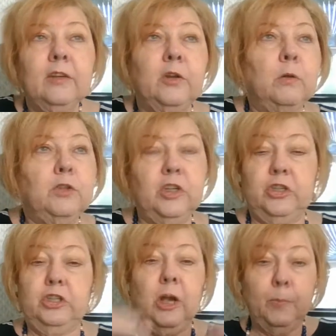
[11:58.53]
Don't
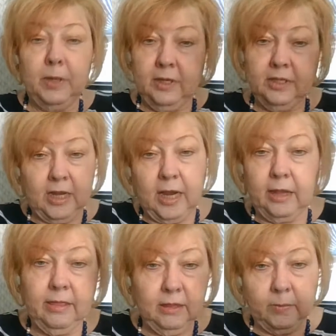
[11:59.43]
just jump in and say,
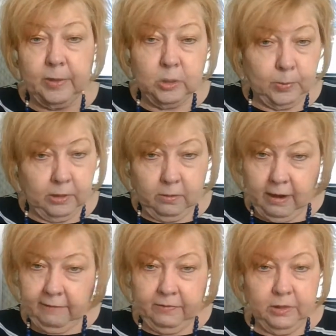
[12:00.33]
I think the best
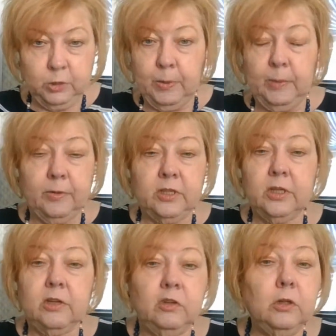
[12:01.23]
paragraph in this paper is,
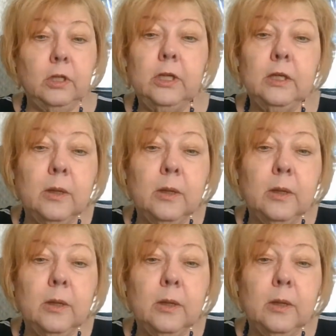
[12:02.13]
because you'll end